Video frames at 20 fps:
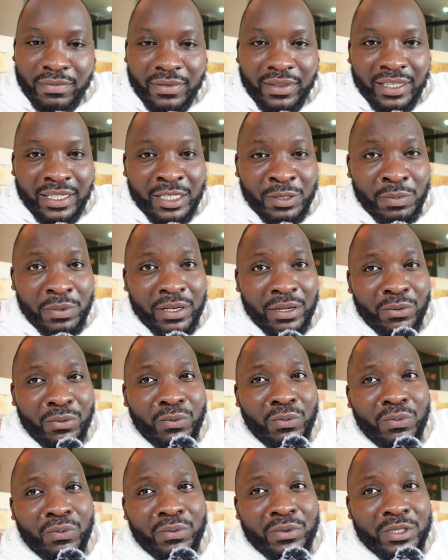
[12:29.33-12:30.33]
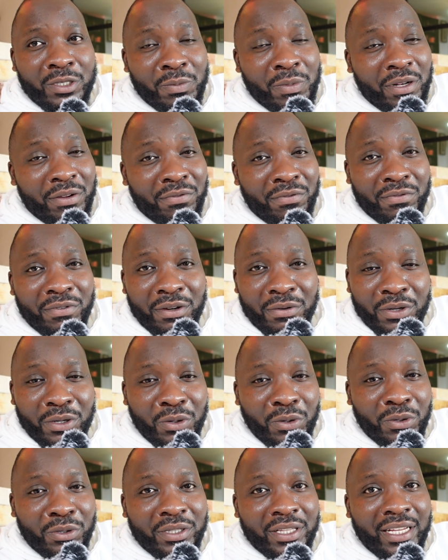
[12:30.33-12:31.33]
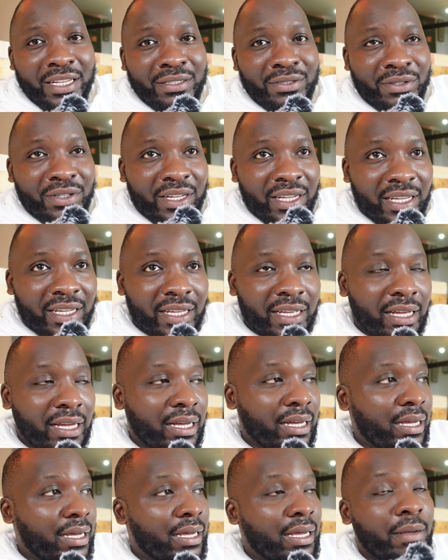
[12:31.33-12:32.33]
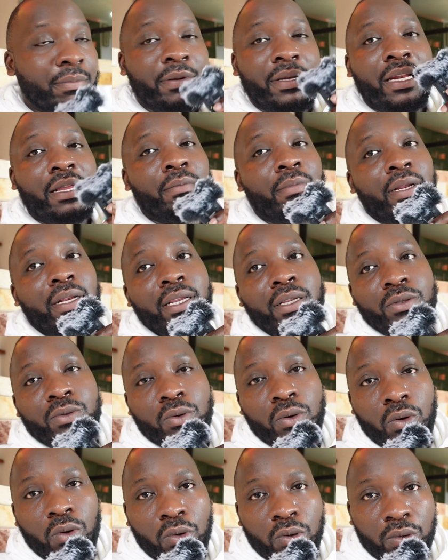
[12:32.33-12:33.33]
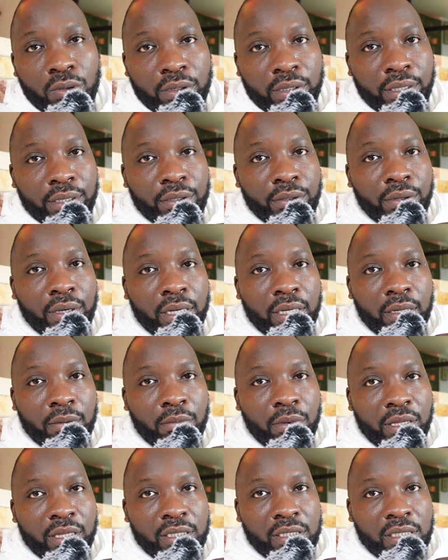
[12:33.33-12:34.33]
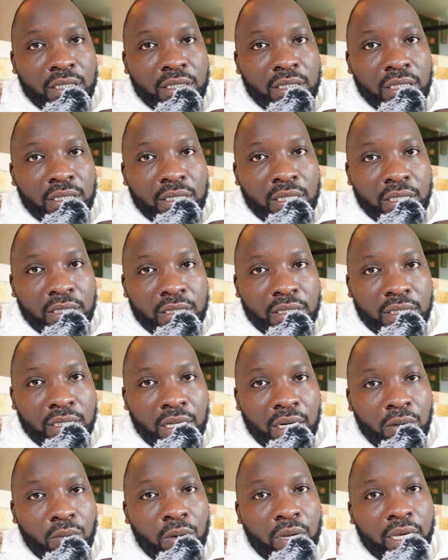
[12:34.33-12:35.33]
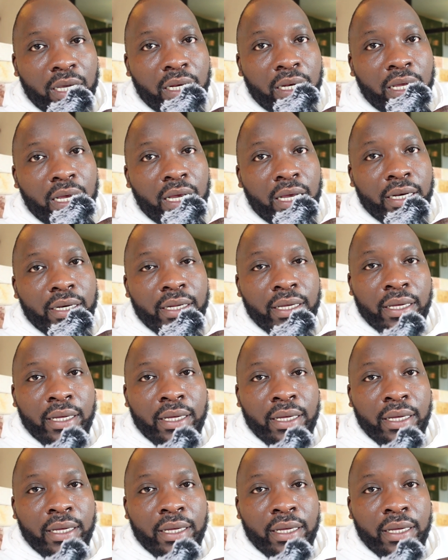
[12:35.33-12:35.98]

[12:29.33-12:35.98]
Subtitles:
It's been a very cold day today. Happy Labor Day to all the Ugandan brothers and sisters that are working hard.